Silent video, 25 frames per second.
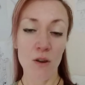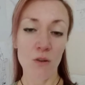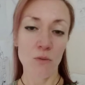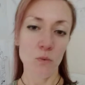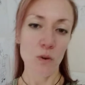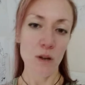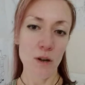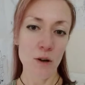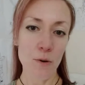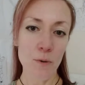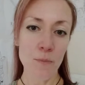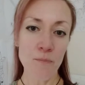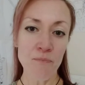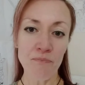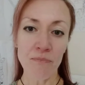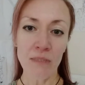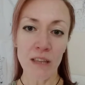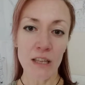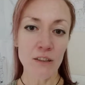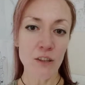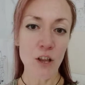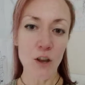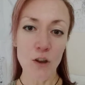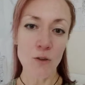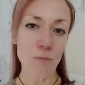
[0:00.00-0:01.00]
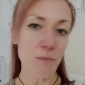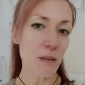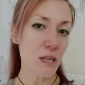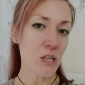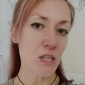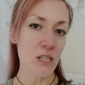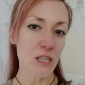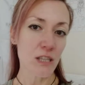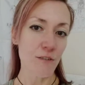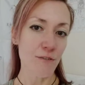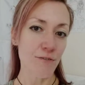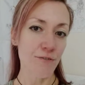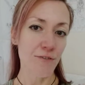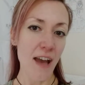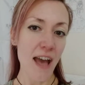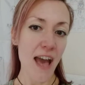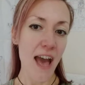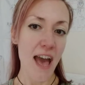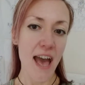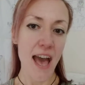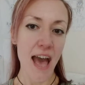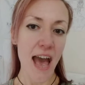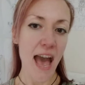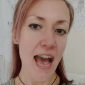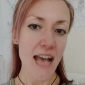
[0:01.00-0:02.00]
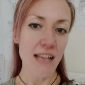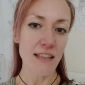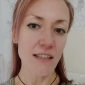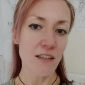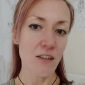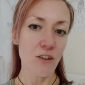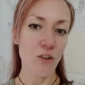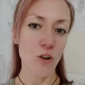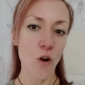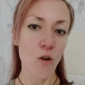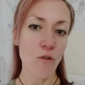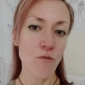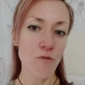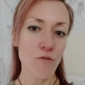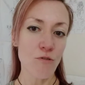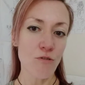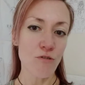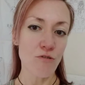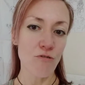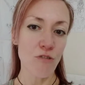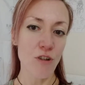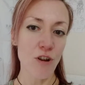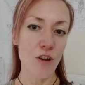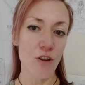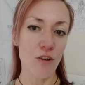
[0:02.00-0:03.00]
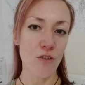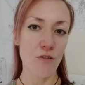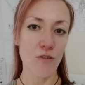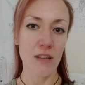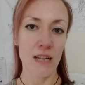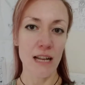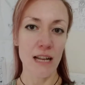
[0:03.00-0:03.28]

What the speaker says: Well, no, because the fat hasn't gone through the